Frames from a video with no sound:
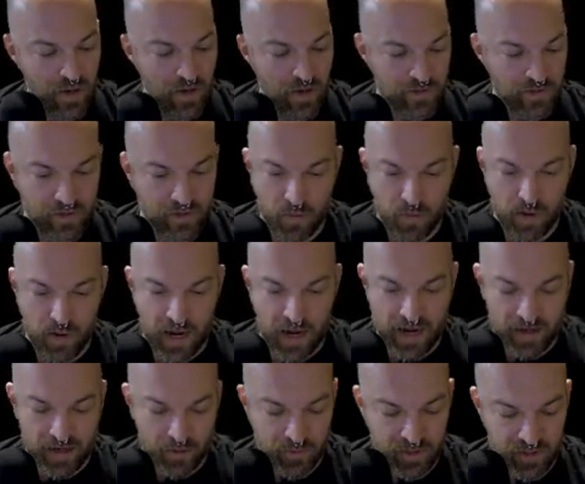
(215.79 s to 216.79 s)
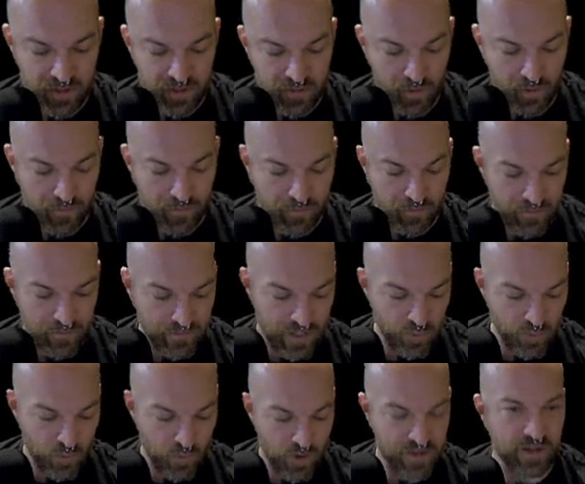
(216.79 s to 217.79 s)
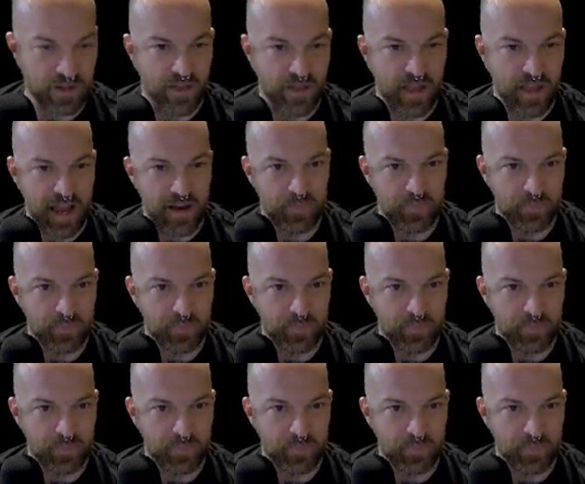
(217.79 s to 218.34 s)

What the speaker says: So I can only score 15 points on that.